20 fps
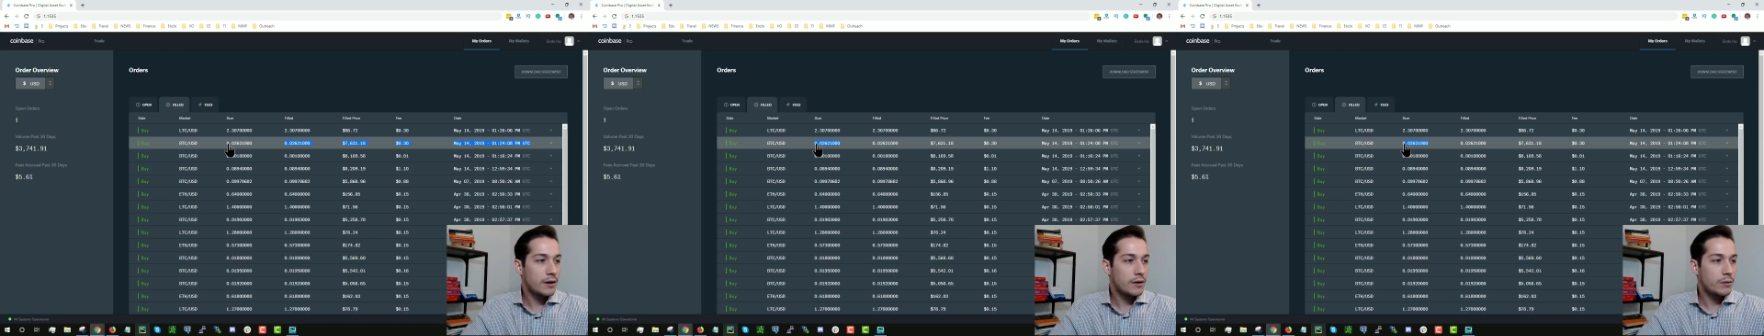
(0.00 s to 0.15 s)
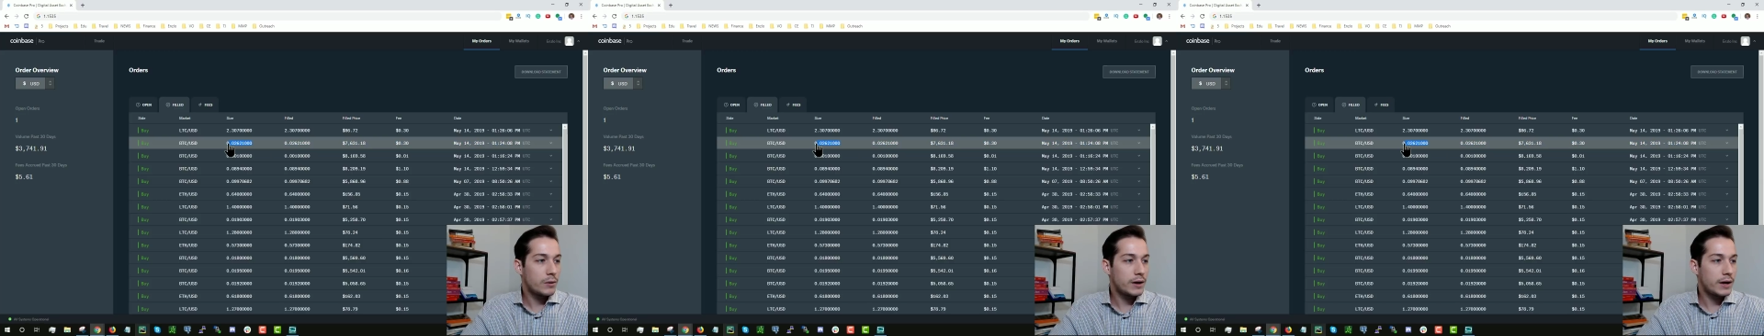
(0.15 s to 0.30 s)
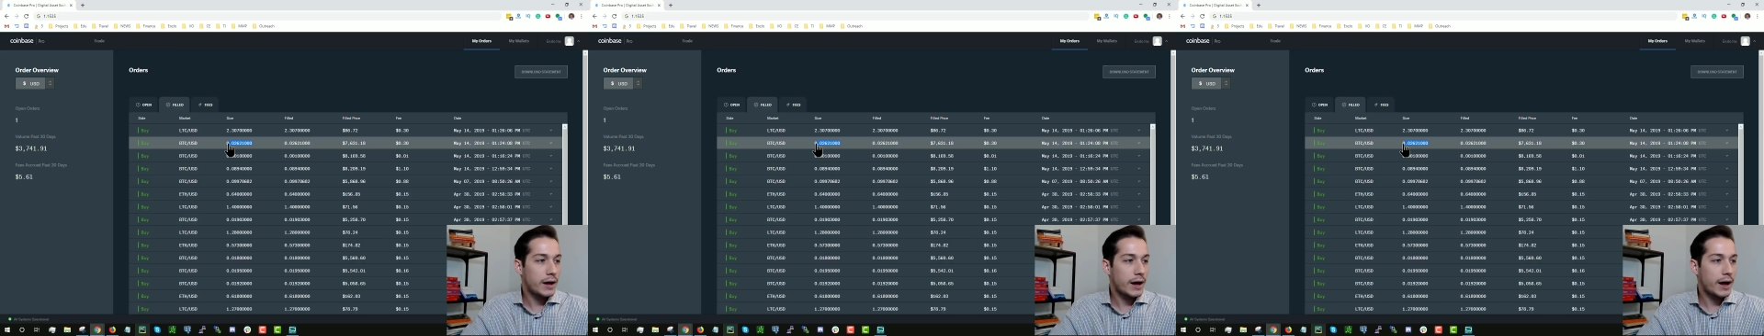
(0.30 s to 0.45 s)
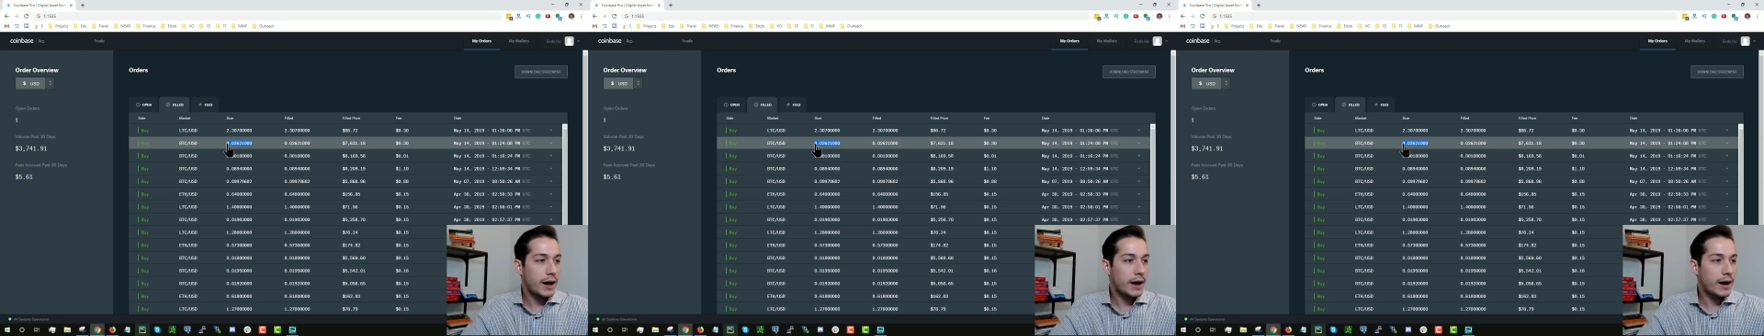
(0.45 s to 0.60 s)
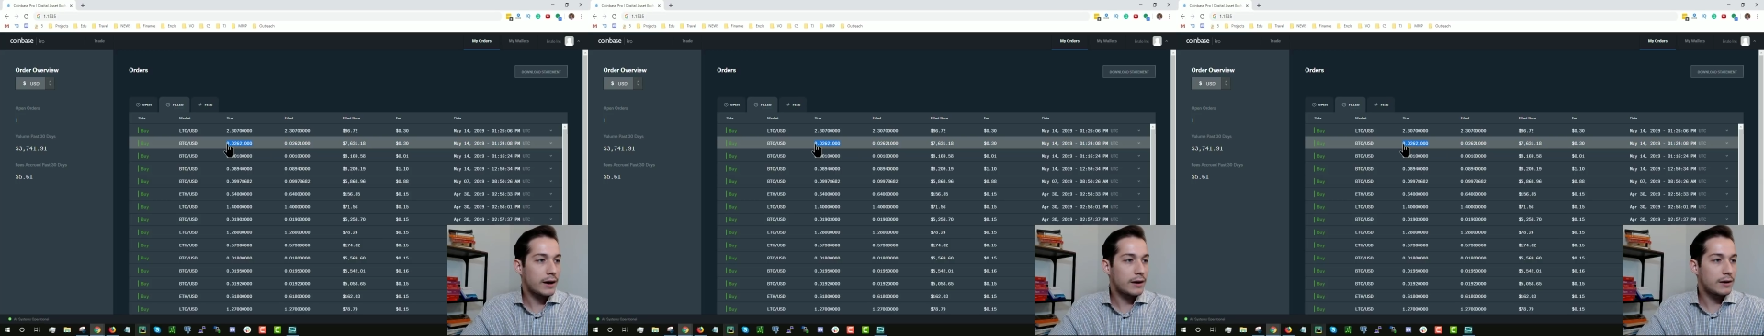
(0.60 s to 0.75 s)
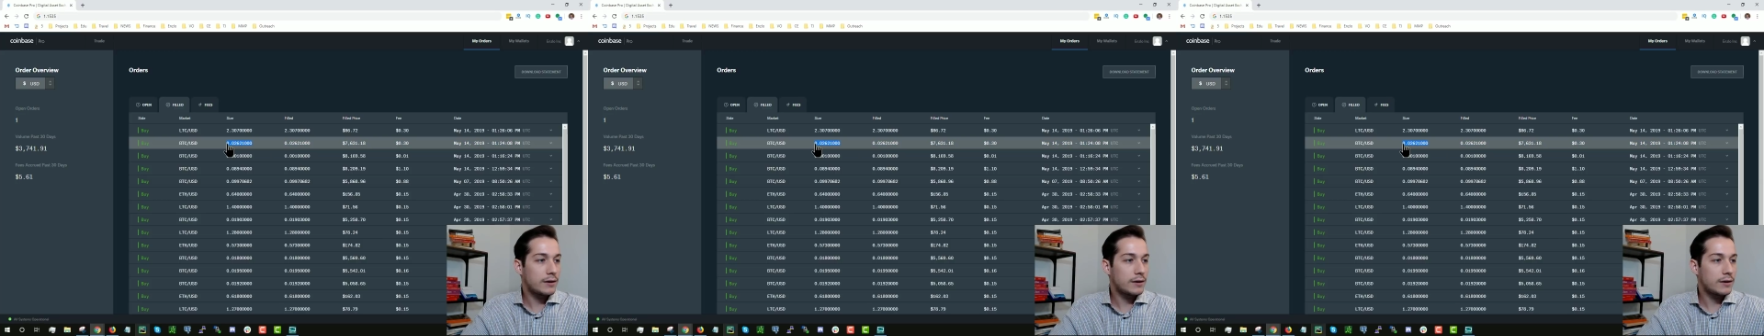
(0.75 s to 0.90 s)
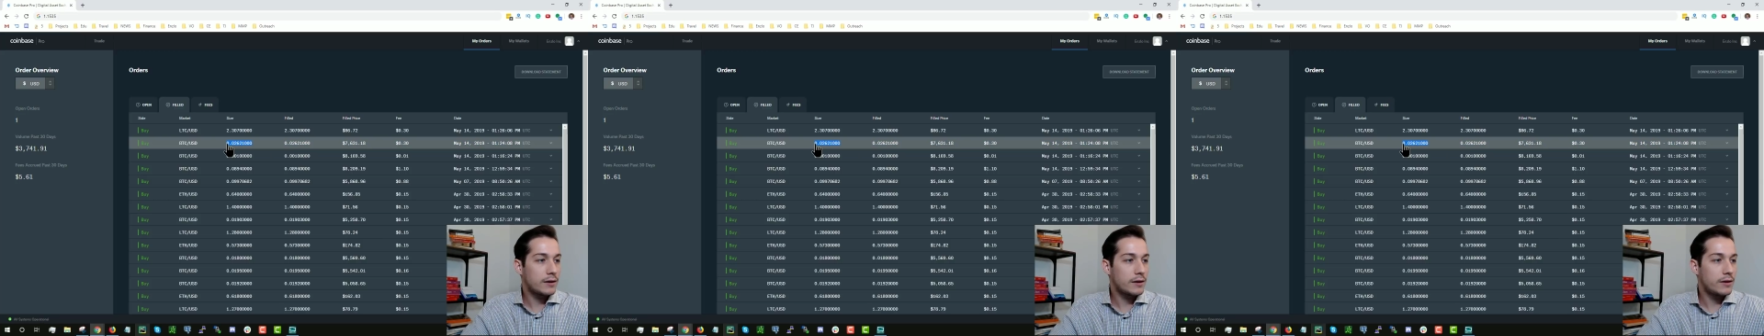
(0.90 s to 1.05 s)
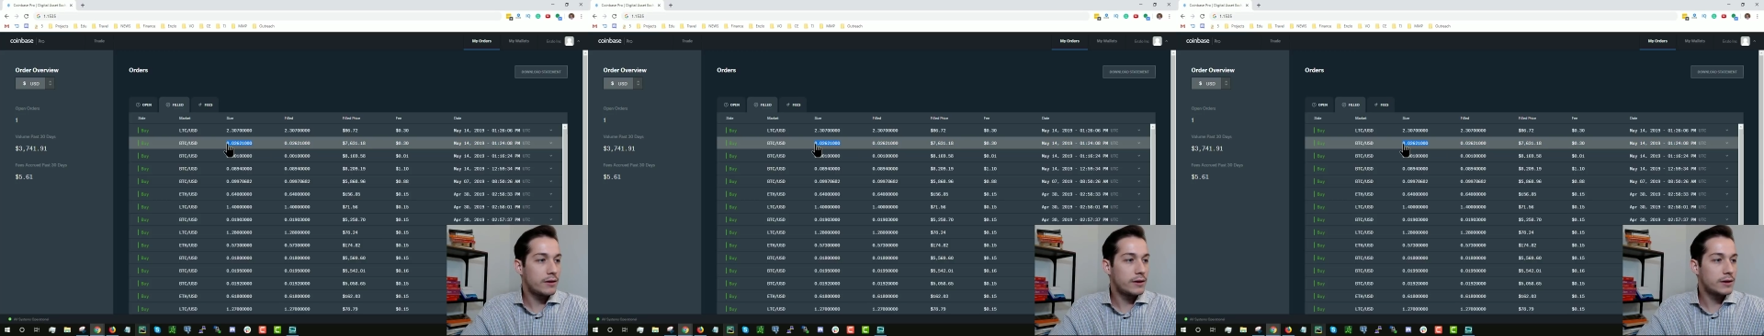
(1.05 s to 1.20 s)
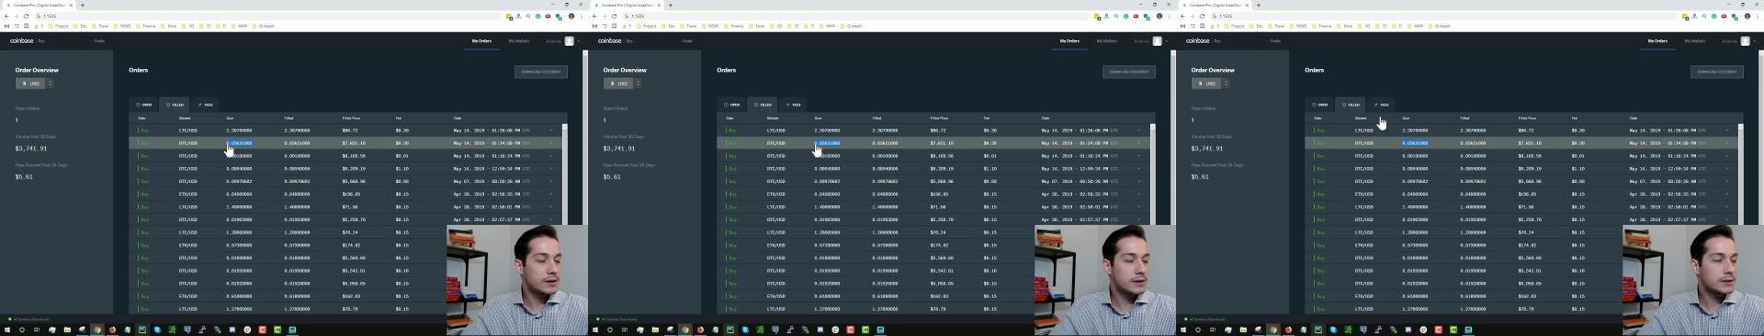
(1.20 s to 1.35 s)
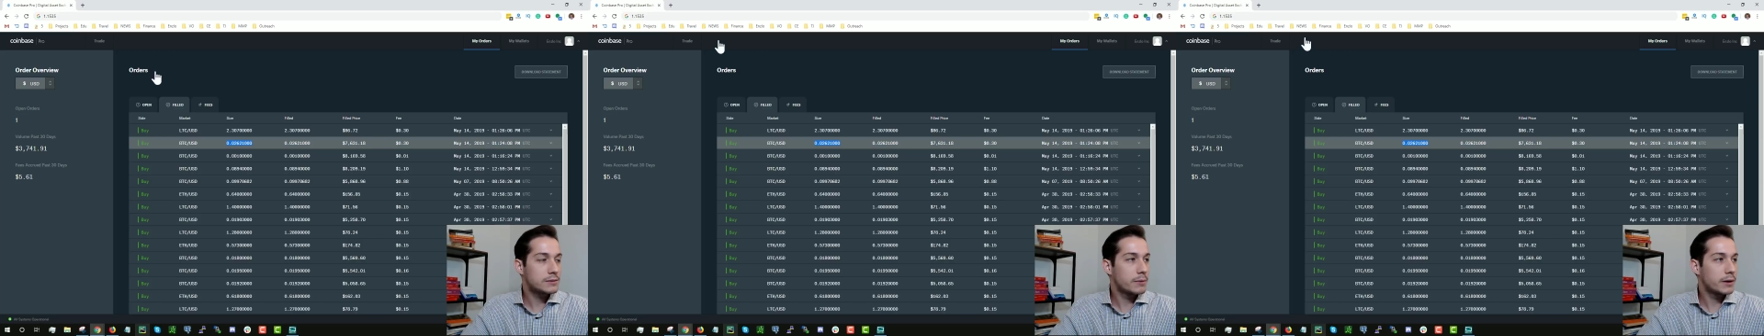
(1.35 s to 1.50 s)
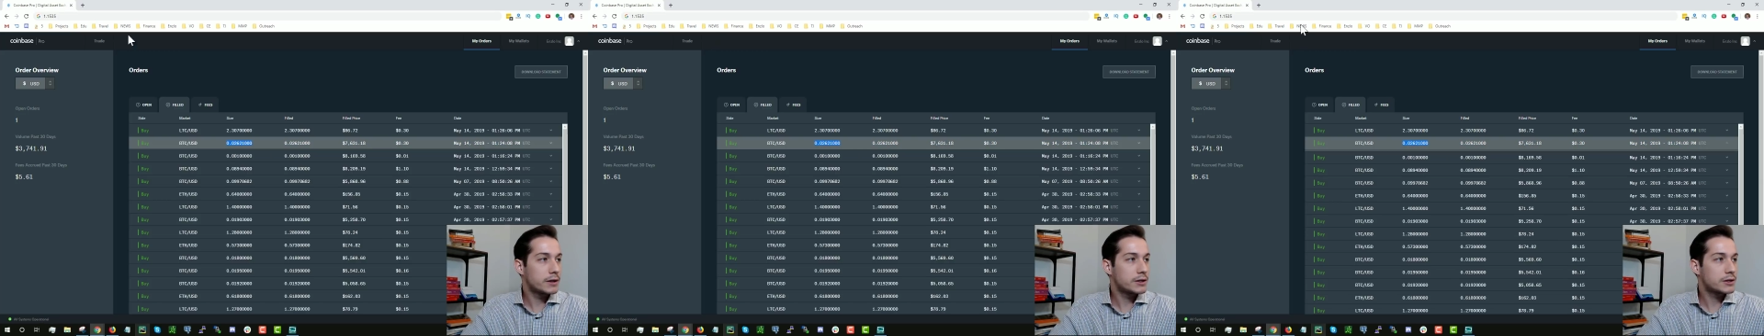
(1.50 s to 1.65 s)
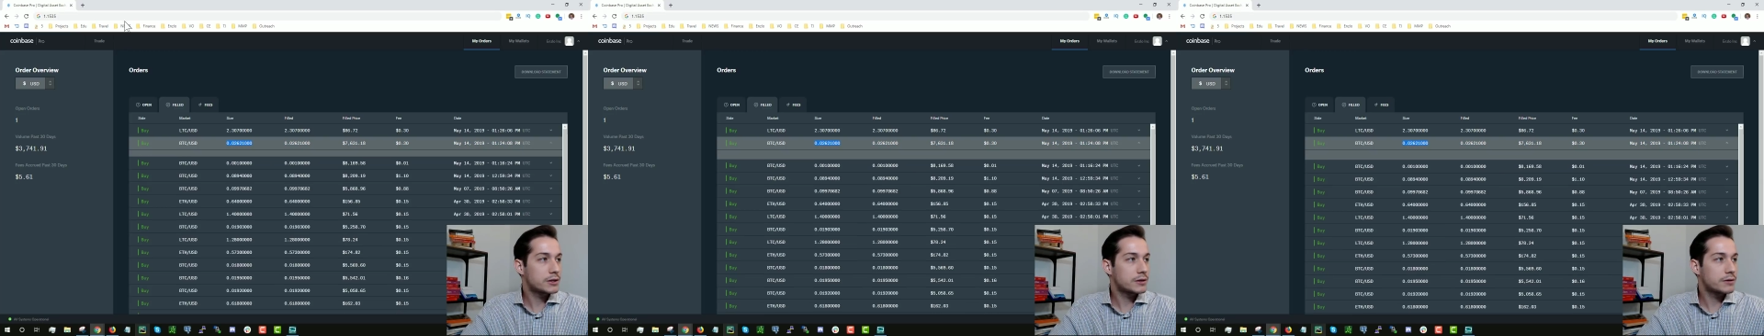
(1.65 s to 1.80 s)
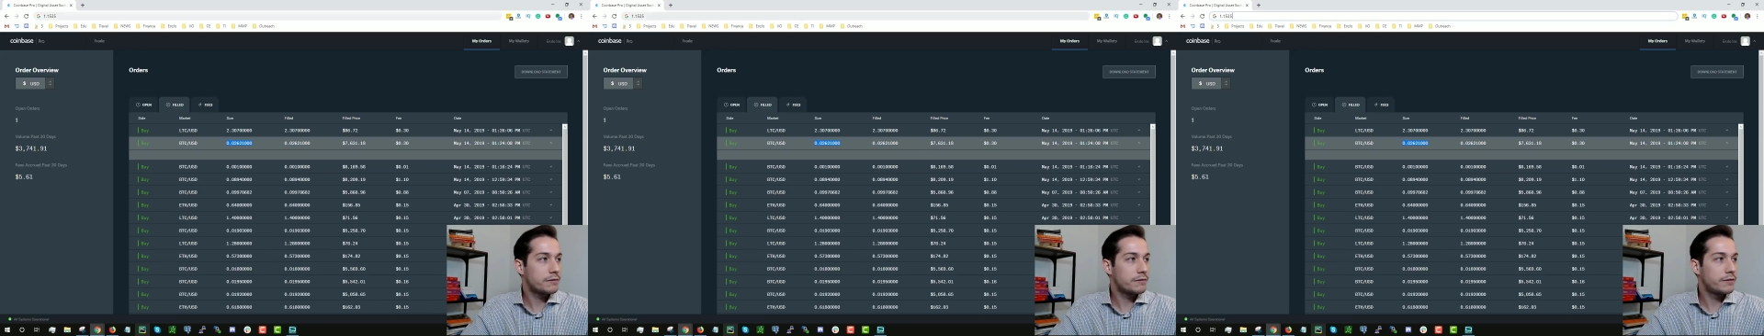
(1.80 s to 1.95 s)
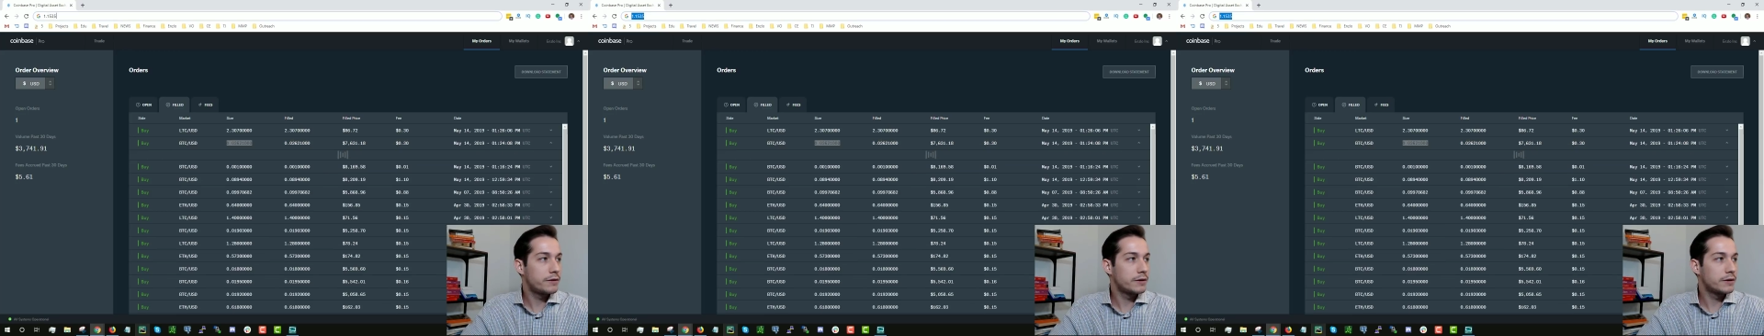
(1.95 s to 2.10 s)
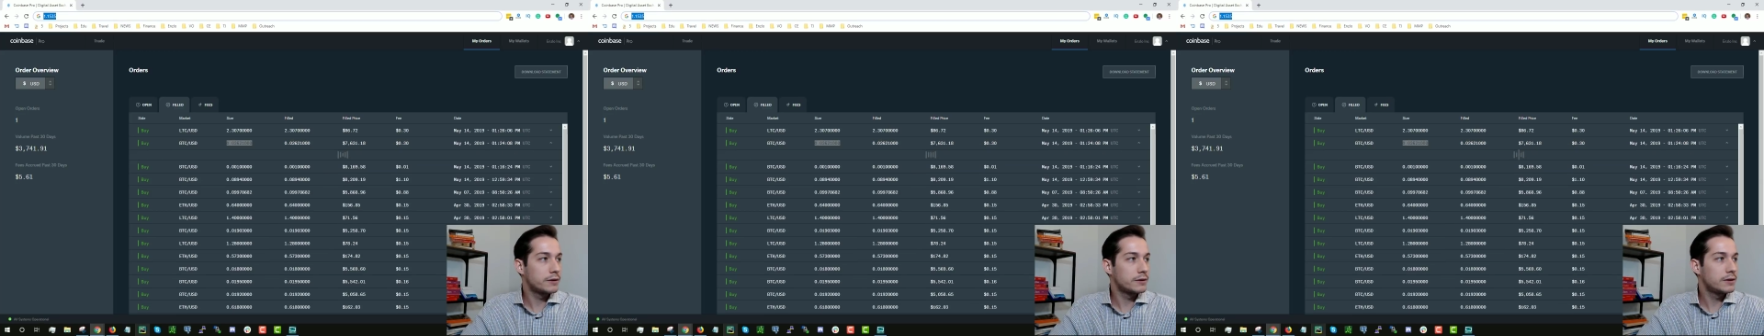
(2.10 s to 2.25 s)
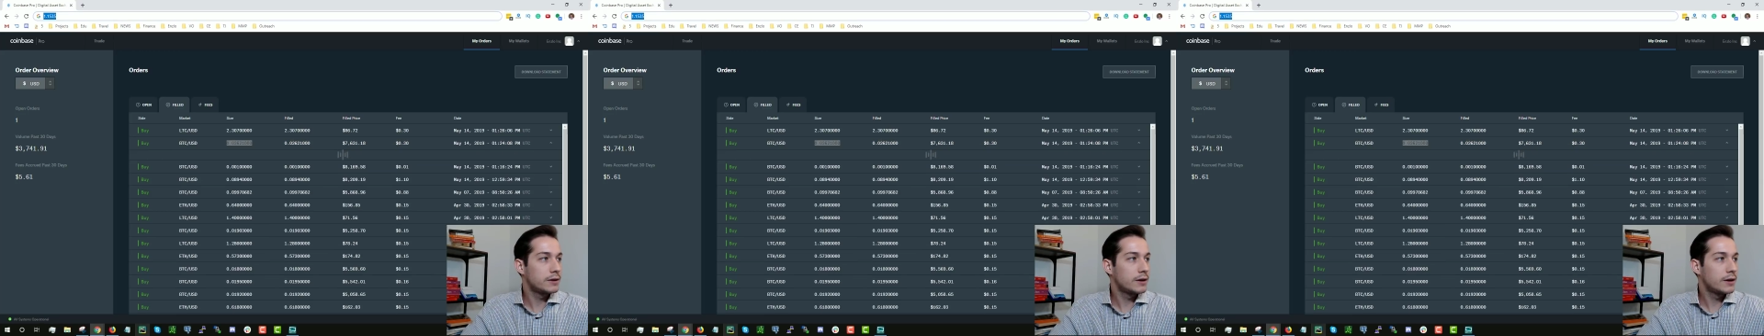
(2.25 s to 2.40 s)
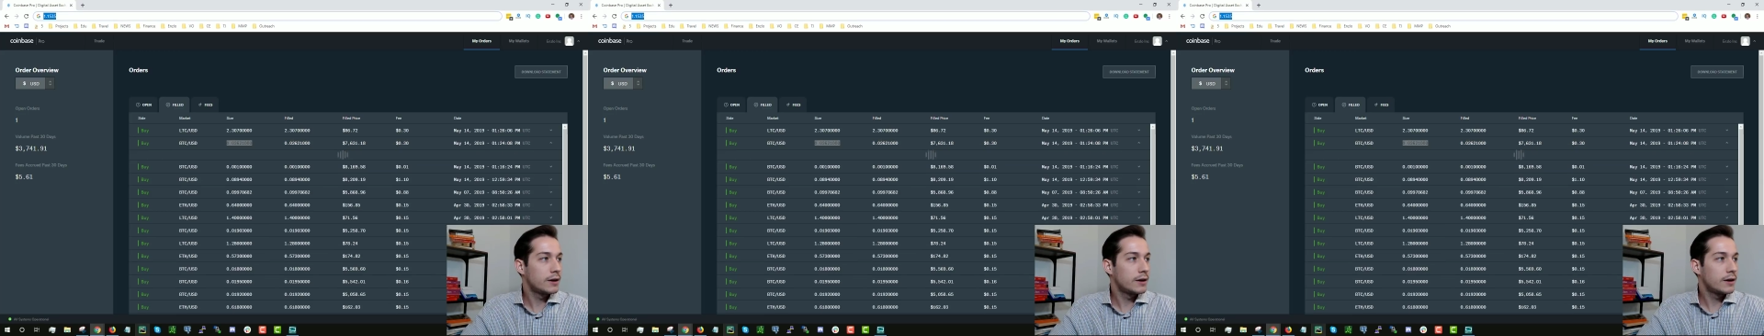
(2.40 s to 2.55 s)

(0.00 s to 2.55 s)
we had this much filled.